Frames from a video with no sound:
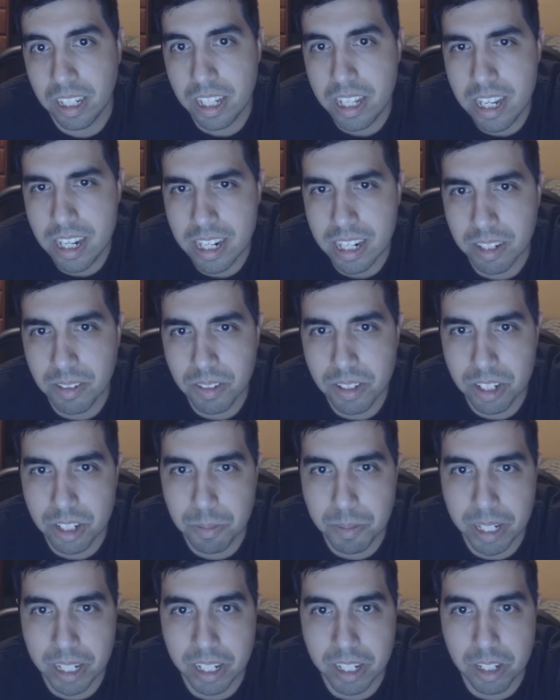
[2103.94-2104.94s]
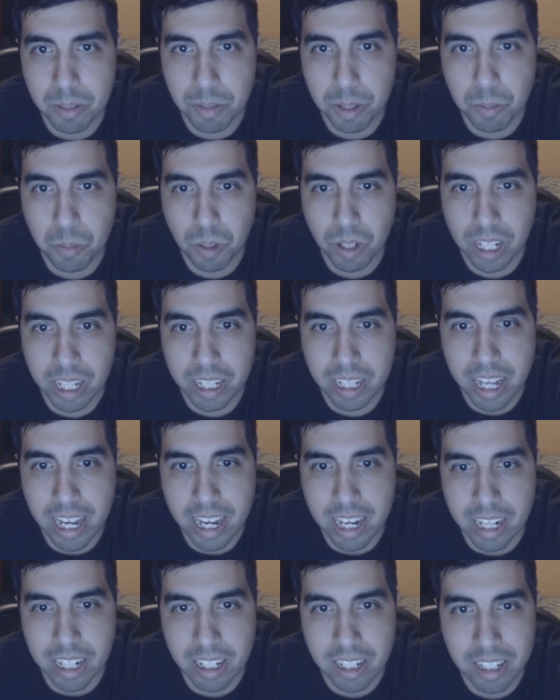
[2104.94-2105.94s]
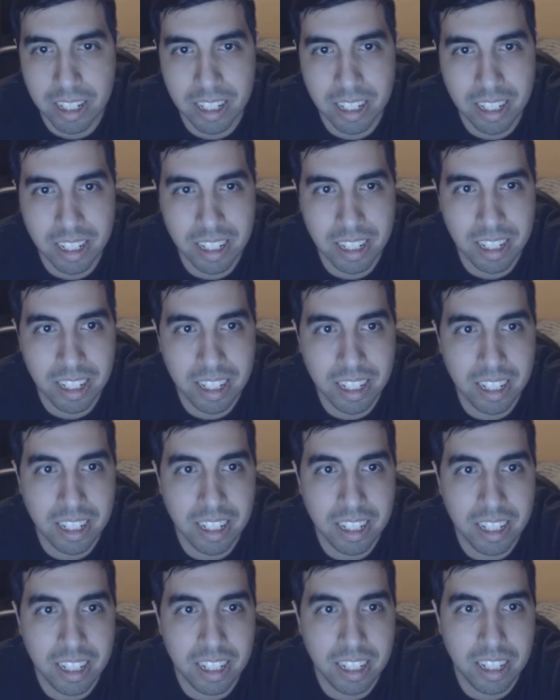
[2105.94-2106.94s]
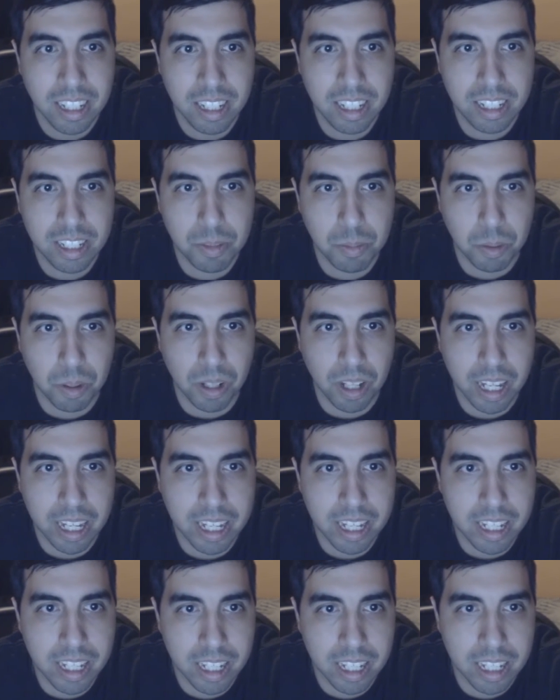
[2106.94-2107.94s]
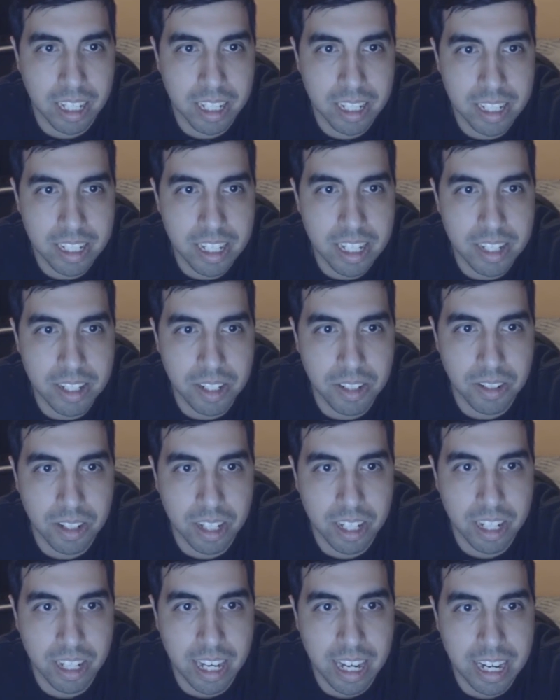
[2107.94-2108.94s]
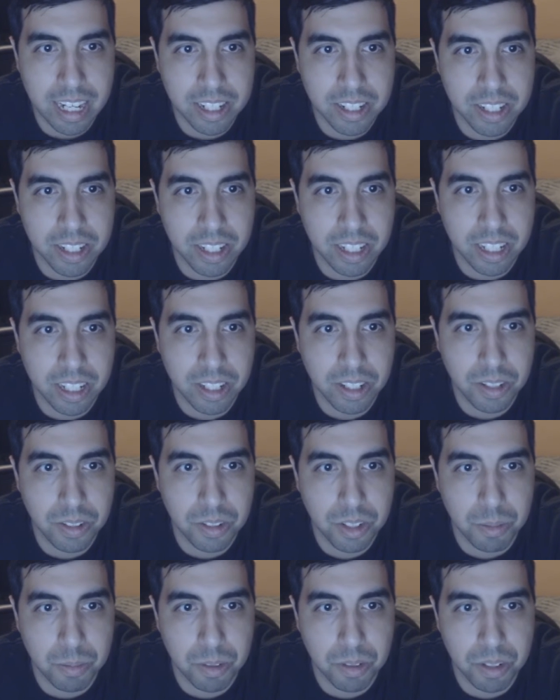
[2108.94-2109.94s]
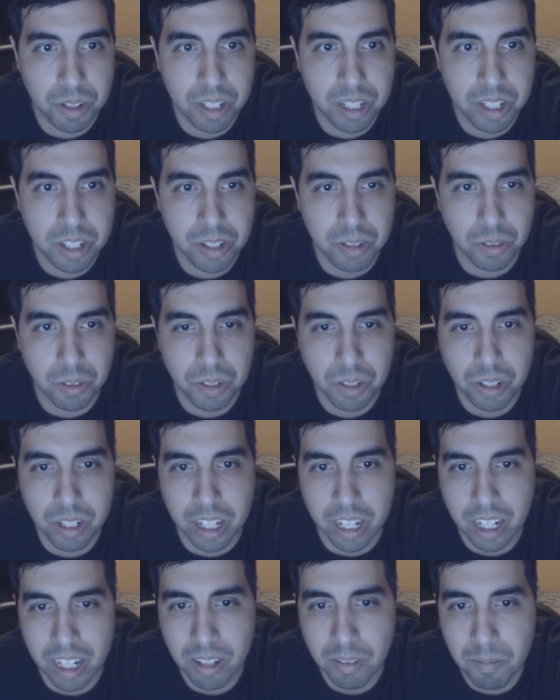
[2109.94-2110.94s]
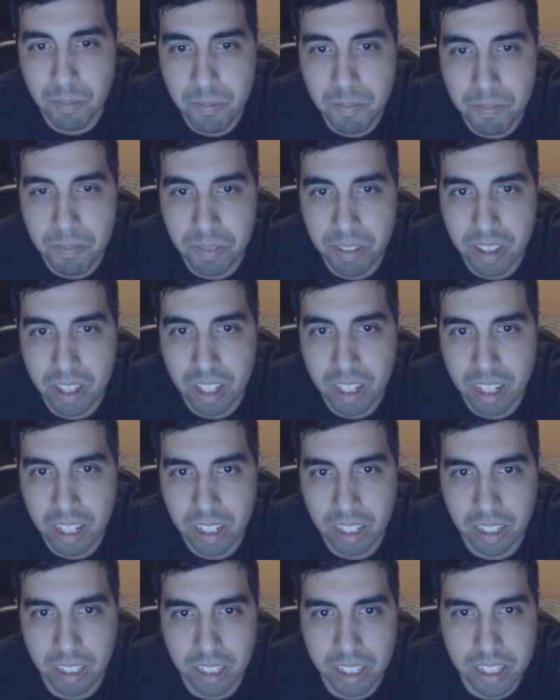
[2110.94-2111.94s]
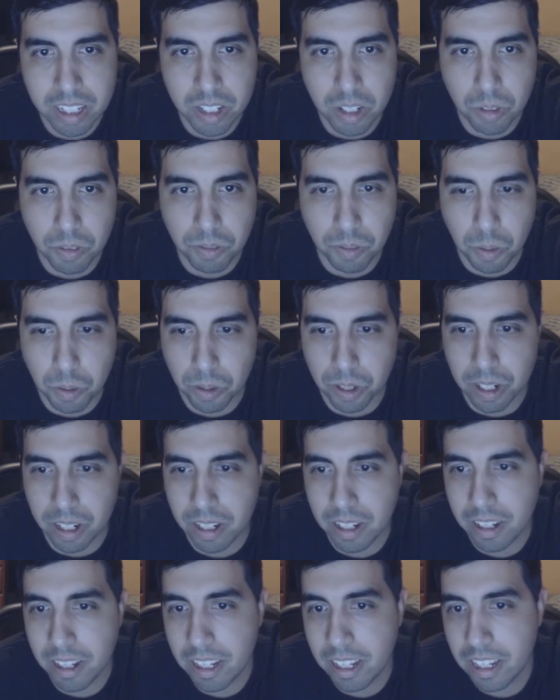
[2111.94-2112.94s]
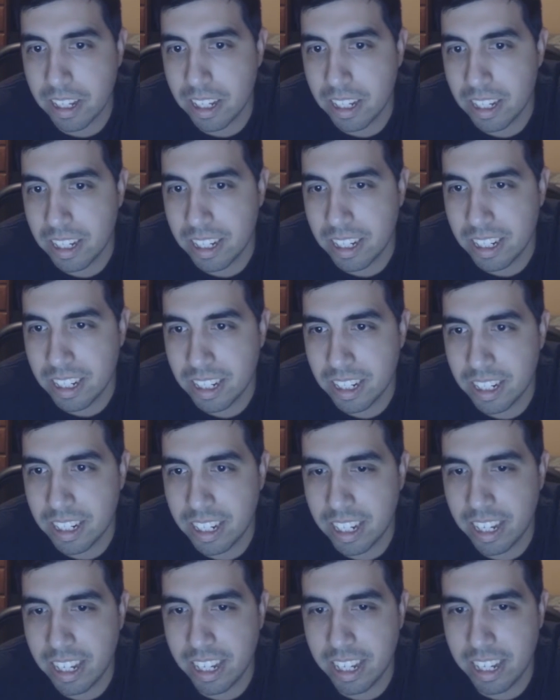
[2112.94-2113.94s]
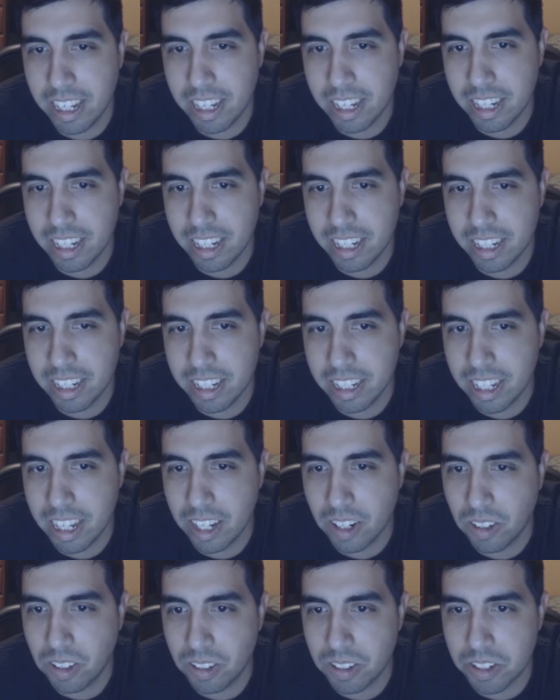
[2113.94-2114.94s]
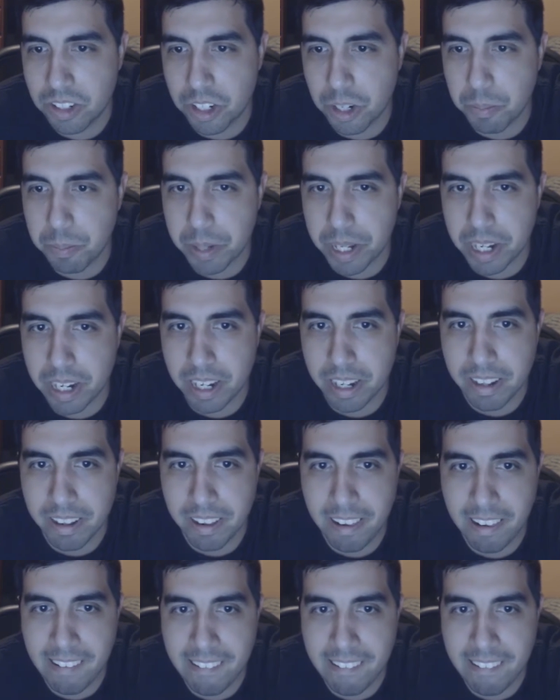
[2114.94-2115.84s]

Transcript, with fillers: Yeah, I was expecting something more like that. That's more like it. It's easier to take action than to do some traditional cooking. Let's go for it. And they all jump in.